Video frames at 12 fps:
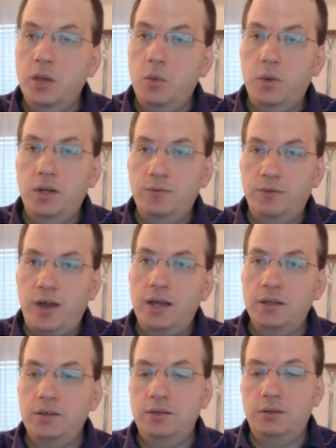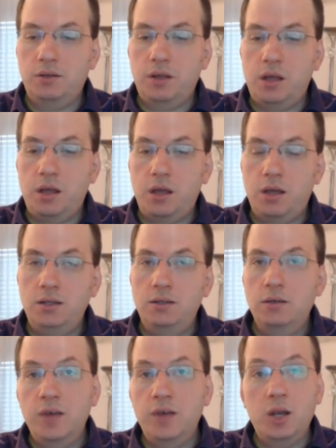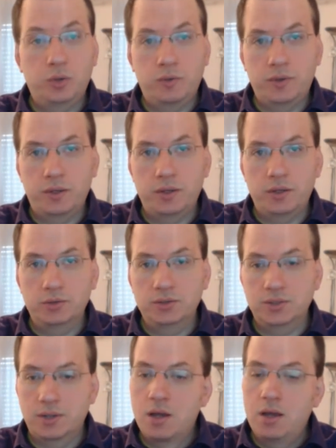when in fact it developed over the years.